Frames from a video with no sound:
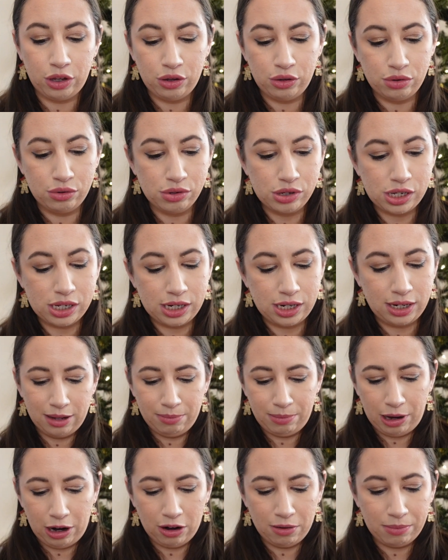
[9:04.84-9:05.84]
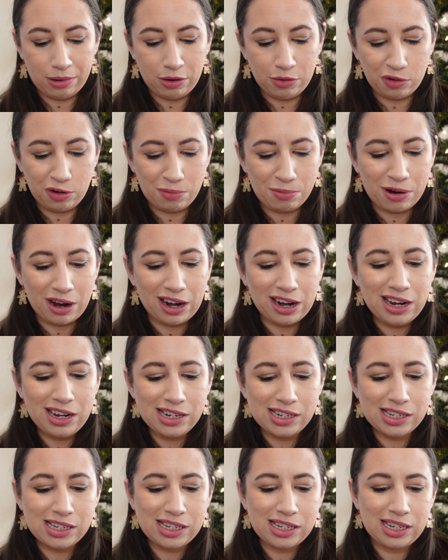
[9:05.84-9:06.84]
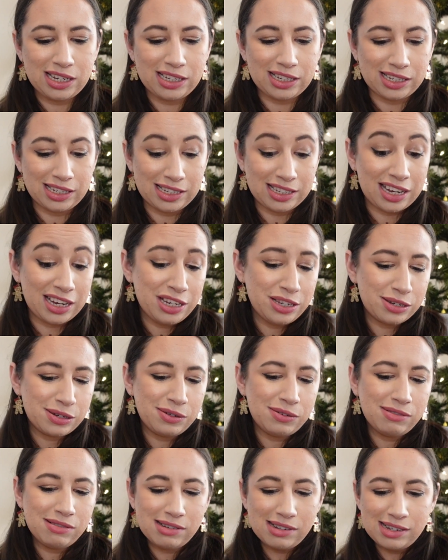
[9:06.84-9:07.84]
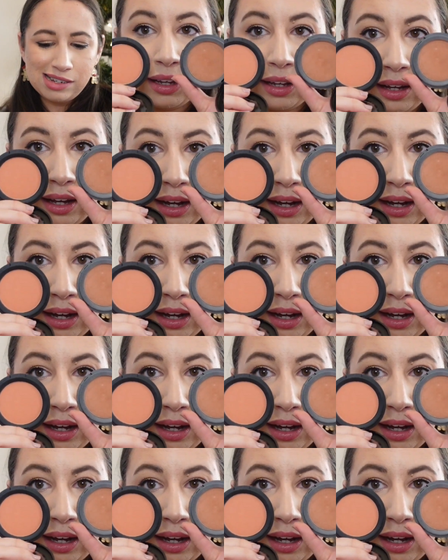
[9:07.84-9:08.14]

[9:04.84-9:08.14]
used Bare Mineral products since high school.